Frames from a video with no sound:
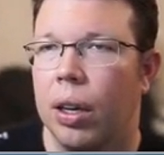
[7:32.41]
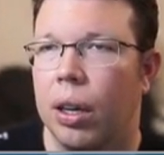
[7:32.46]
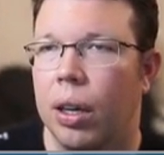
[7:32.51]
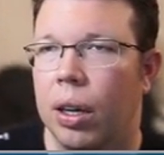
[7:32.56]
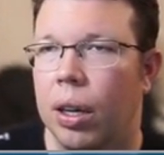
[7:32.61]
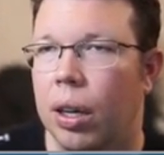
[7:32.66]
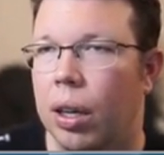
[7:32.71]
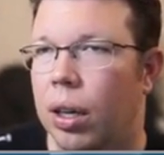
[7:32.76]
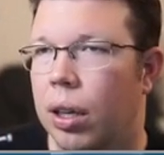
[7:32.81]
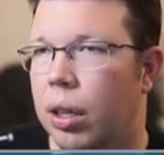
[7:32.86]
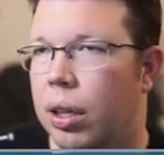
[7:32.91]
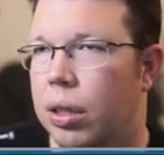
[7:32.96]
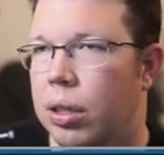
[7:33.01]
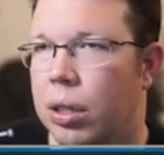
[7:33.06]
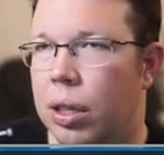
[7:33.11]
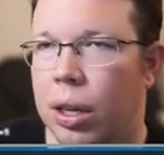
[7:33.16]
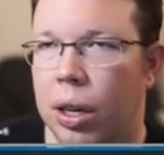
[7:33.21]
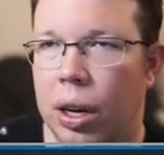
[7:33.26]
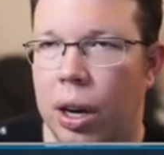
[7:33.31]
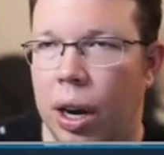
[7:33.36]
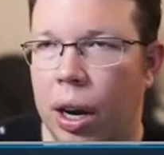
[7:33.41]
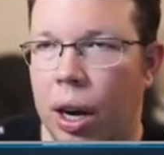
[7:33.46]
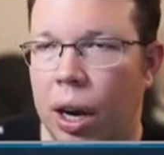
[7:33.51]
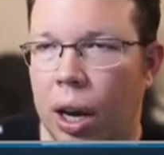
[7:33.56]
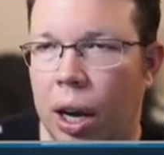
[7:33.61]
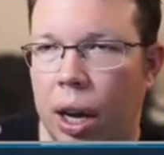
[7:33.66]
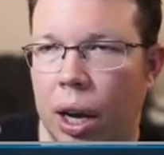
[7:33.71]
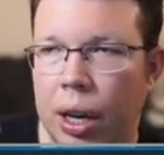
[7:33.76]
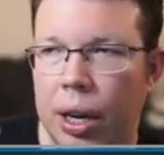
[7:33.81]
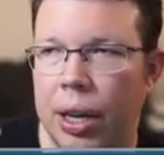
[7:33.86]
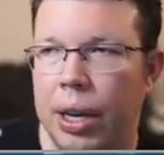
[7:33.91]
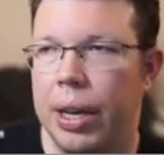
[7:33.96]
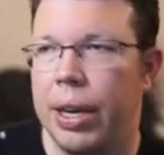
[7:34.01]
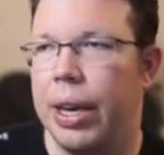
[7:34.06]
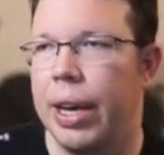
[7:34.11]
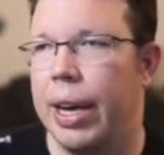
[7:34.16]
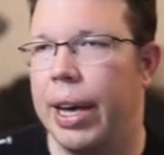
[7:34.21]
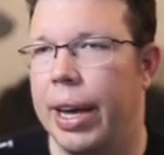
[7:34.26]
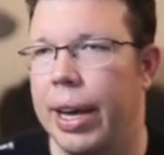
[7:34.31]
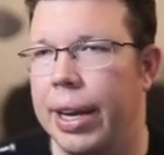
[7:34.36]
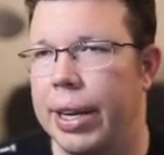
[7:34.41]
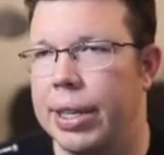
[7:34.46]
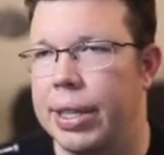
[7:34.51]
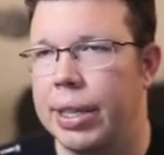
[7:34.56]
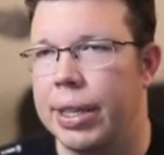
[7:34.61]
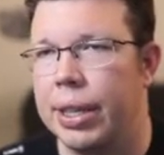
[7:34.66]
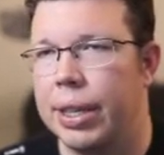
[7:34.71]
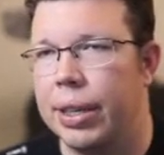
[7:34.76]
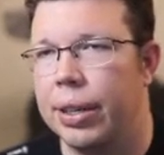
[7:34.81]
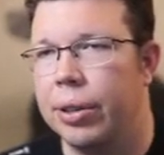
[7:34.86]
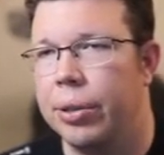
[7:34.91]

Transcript: Uh, let's see. Not yet.